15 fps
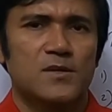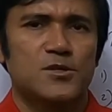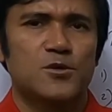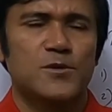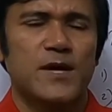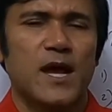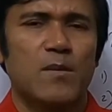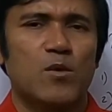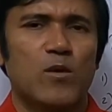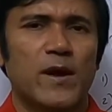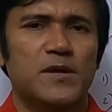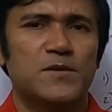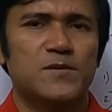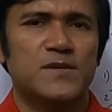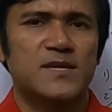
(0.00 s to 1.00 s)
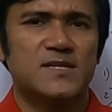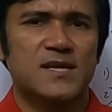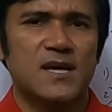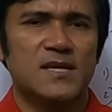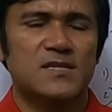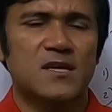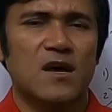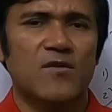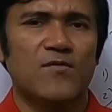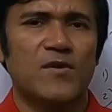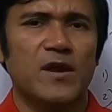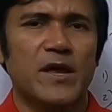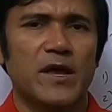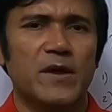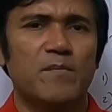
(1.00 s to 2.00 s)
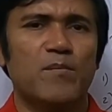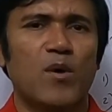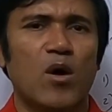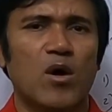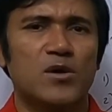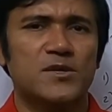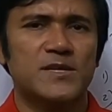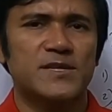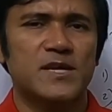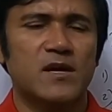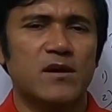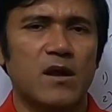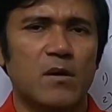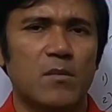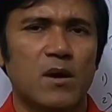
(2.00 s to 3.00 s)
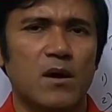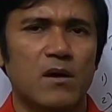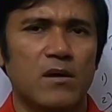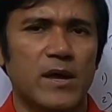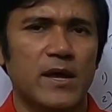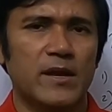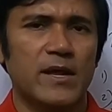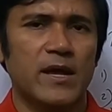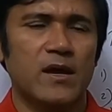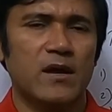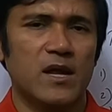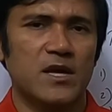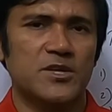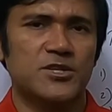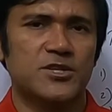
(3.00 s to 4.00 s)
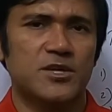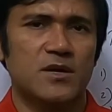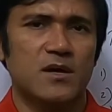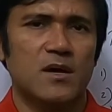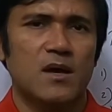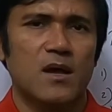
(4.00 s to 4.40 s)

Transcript: Today I'm going to discuss a very important grammar in English.